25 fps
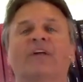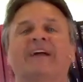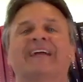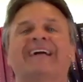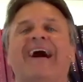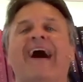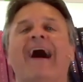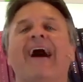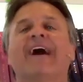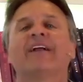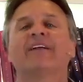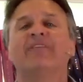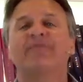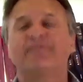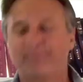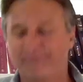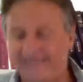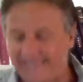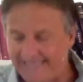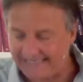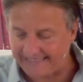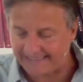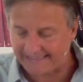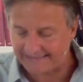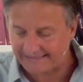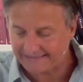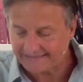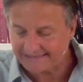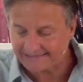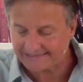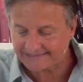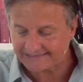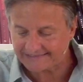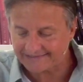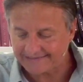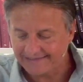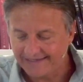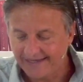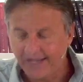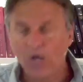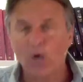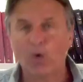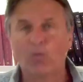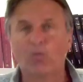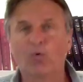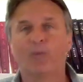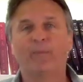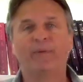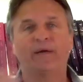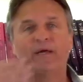the God of peace
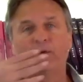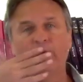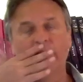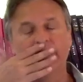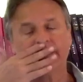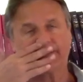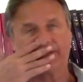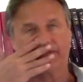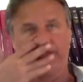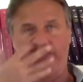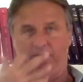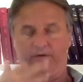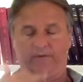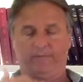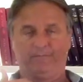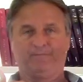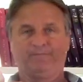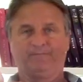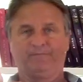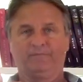will be with you.